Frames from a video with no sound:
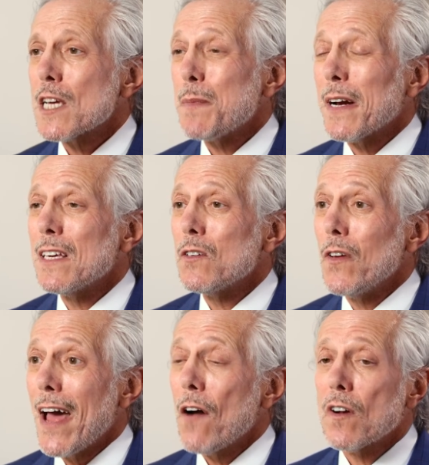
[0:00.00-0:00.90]
aspect is
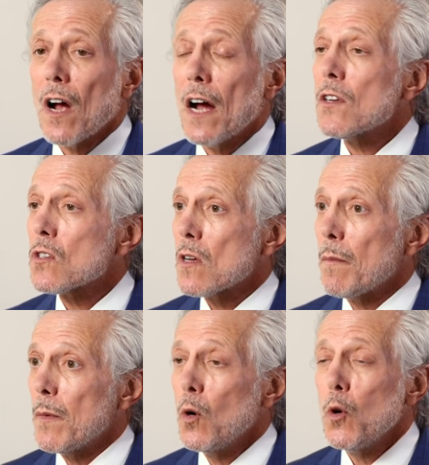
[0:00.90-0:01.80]
you now have gone to
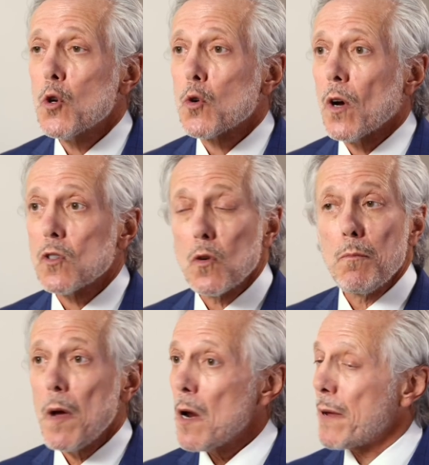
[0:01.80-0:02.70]
someone who you trust who
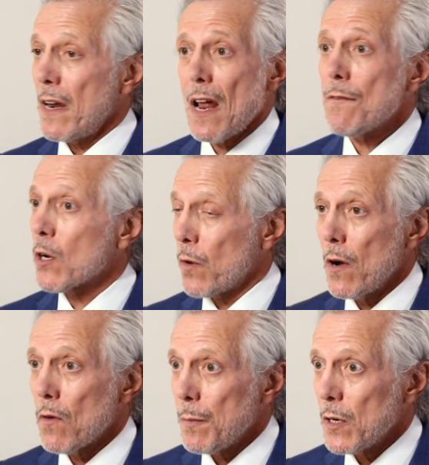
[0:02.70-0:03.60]
may or may not have a
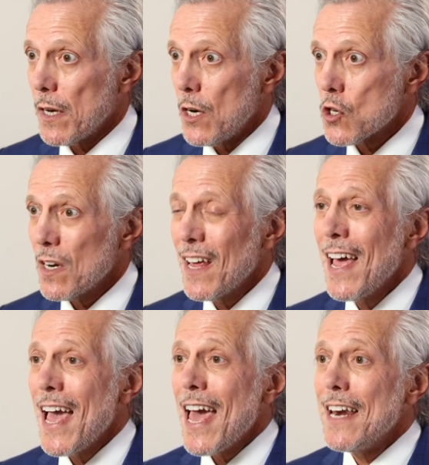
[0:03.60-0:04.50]
great reputation
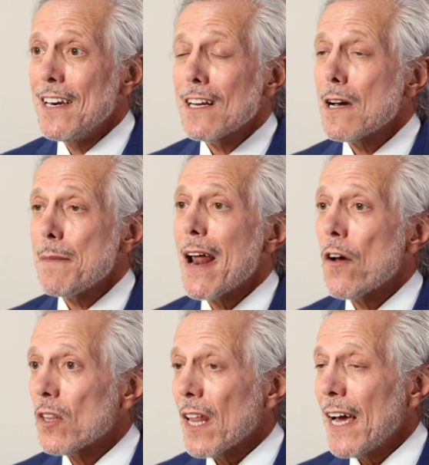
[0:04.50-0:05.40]
and didn't come out how
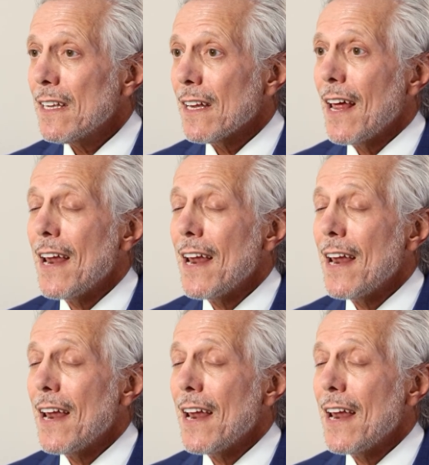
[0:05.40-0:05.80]
you liked it.